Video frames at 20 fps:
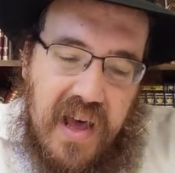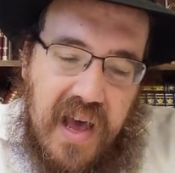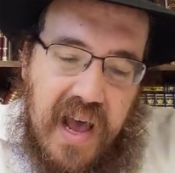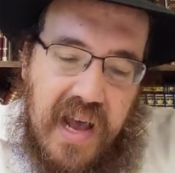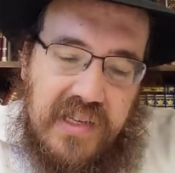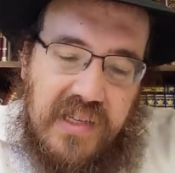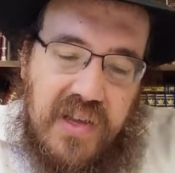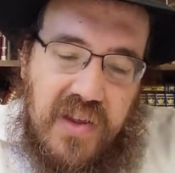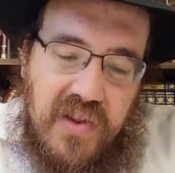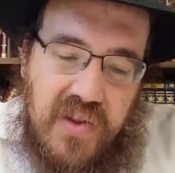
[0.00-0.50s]

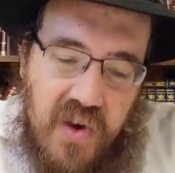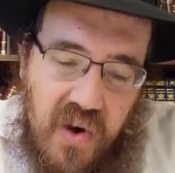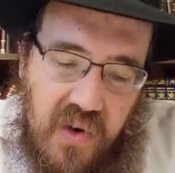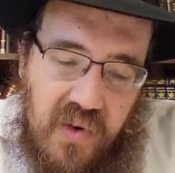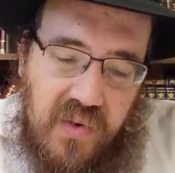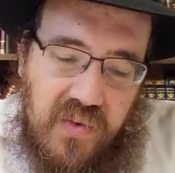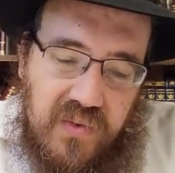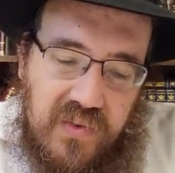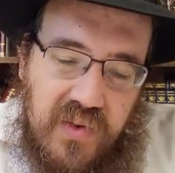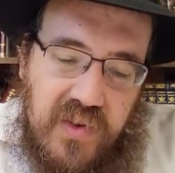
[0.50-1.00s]
As the
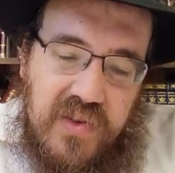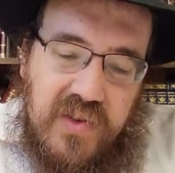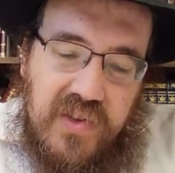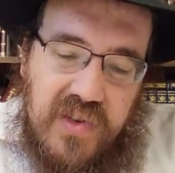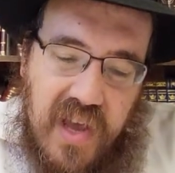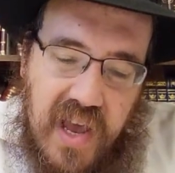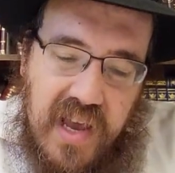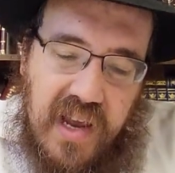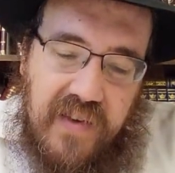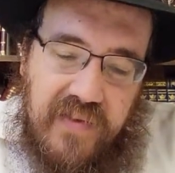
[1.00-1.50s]
known
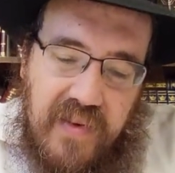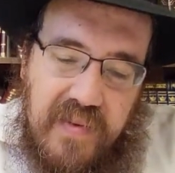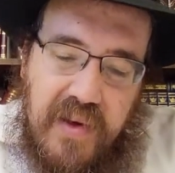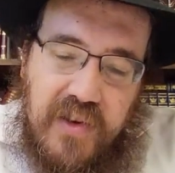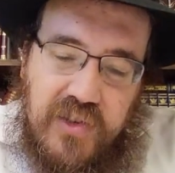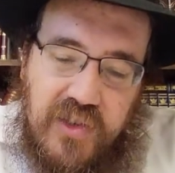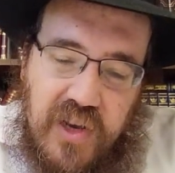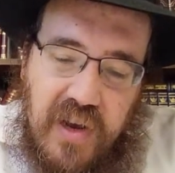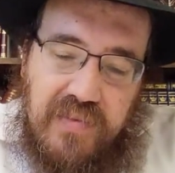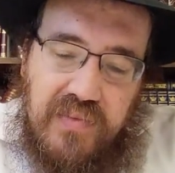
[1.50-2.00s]
saying of the Baal
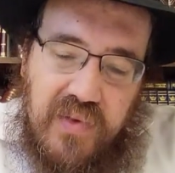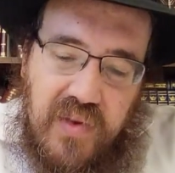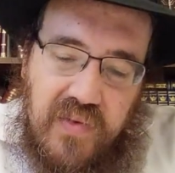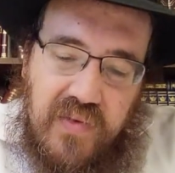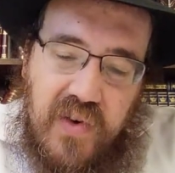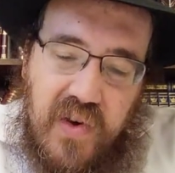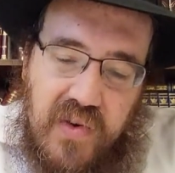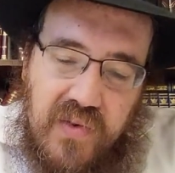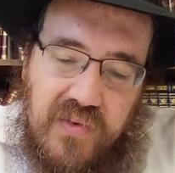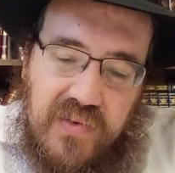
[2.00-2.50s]
Shem Tov
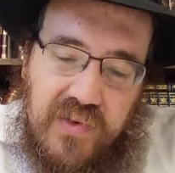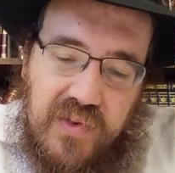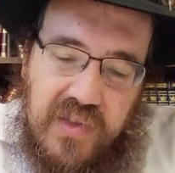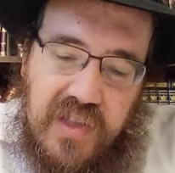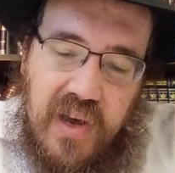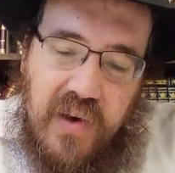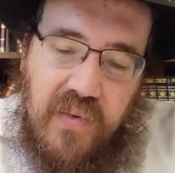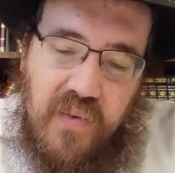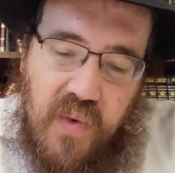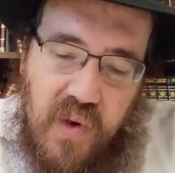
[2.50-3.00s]
goes,
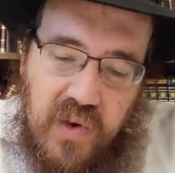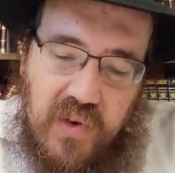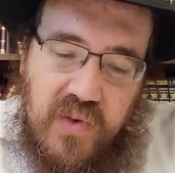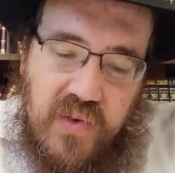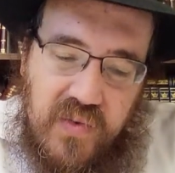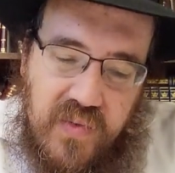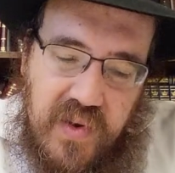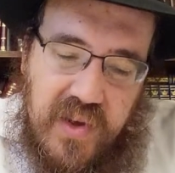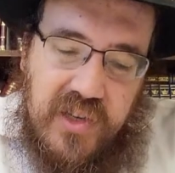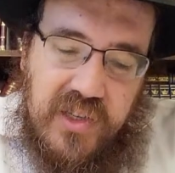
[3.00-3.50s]
that one
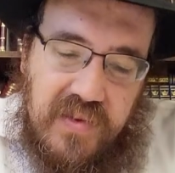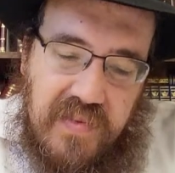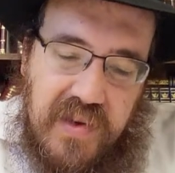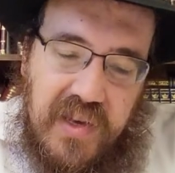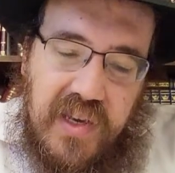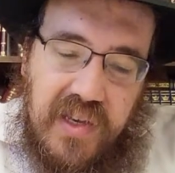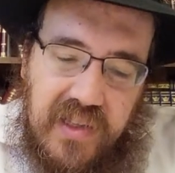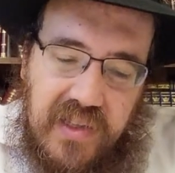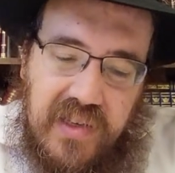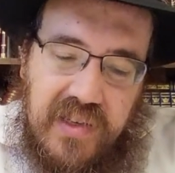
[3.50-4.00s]
who reads the
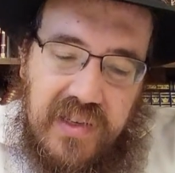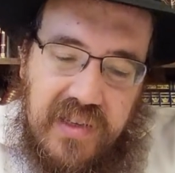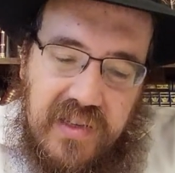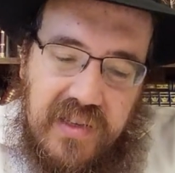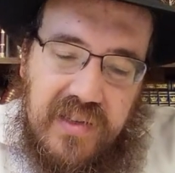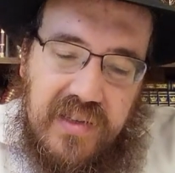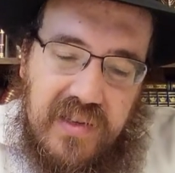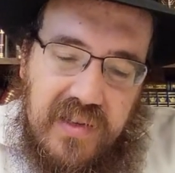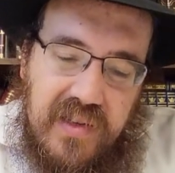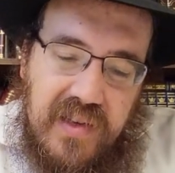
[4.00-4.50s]
Megillah
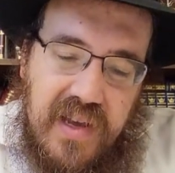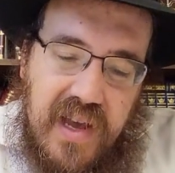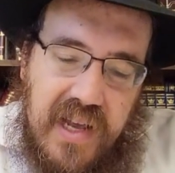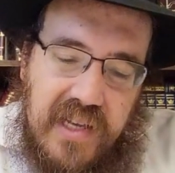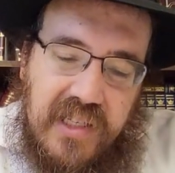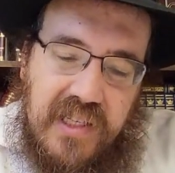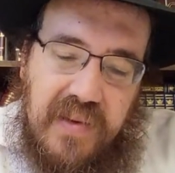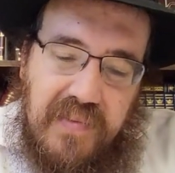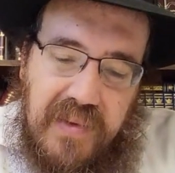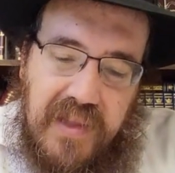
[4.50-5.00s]

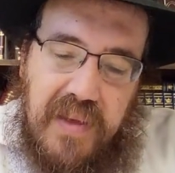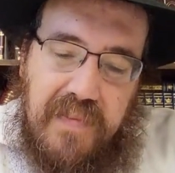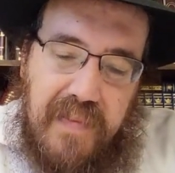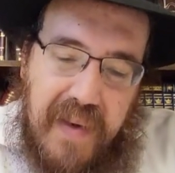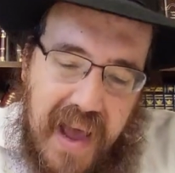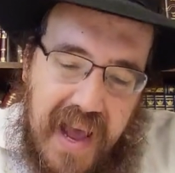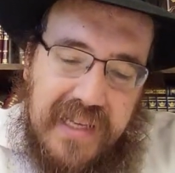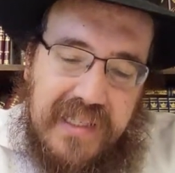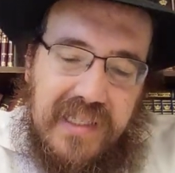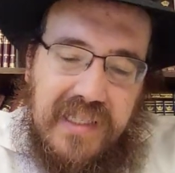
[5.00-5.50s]
as something the
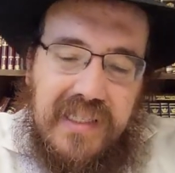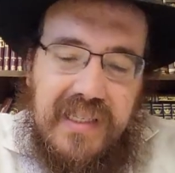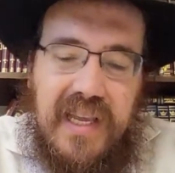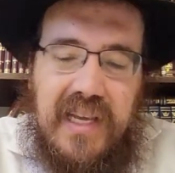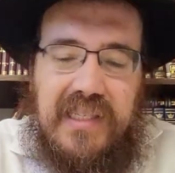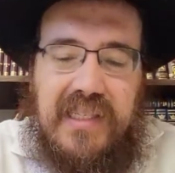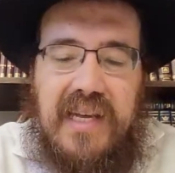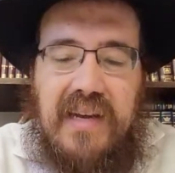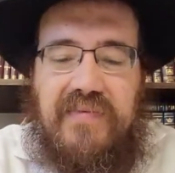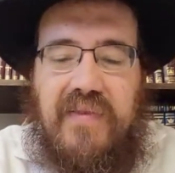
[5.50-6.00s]
past
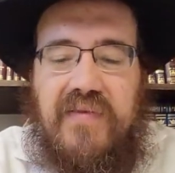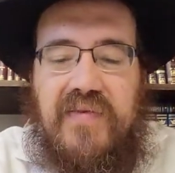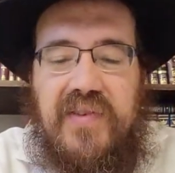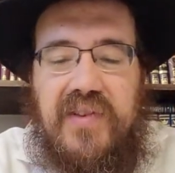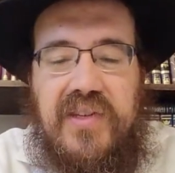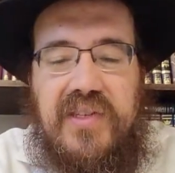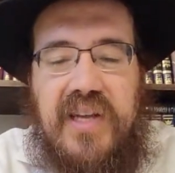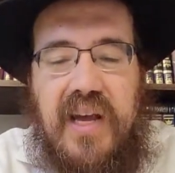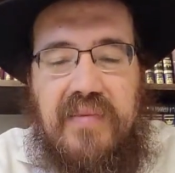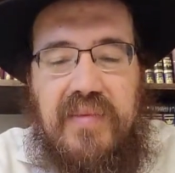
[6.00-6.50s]
has not
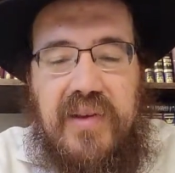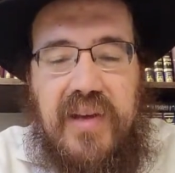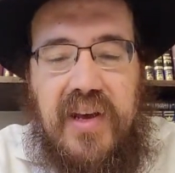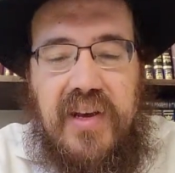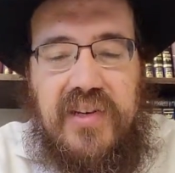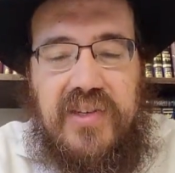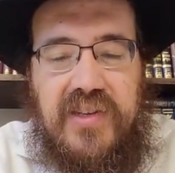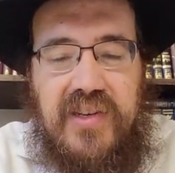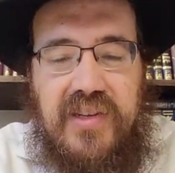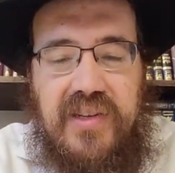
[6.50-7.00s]
fulfilled his
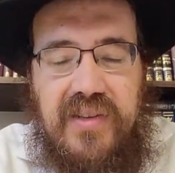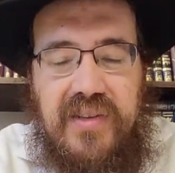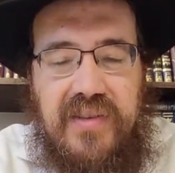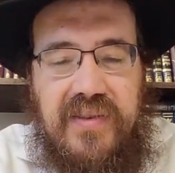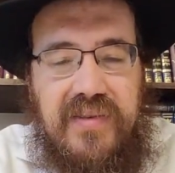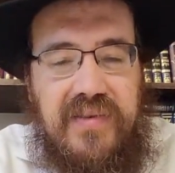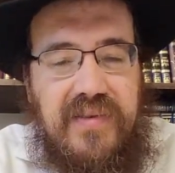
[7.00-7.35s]
obligation.